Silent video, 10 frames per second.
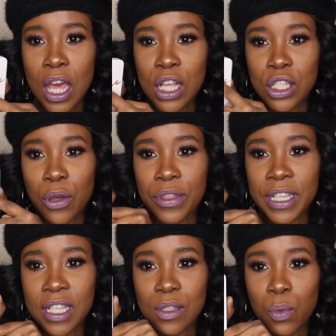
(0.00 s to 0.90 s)
So
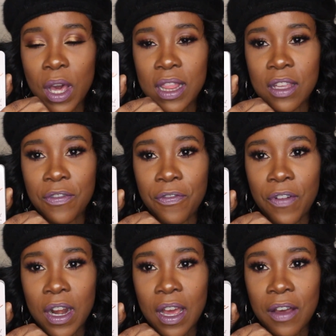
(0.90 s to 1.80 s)
this is what the
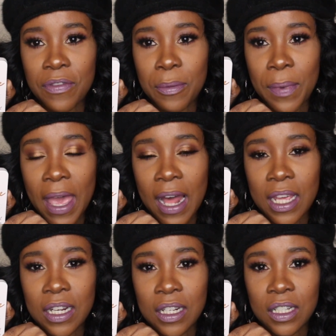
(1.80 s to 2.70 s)
front of the
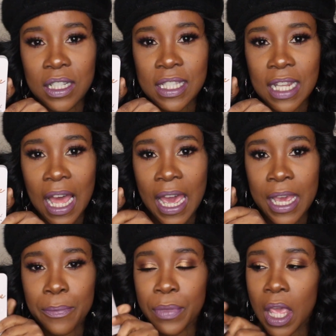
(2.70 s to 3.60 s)
palette looks
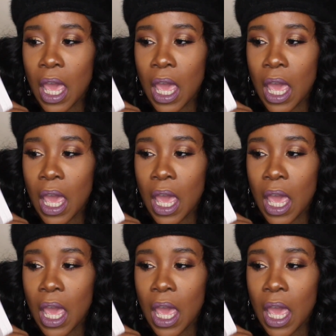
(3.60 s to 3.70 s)
like.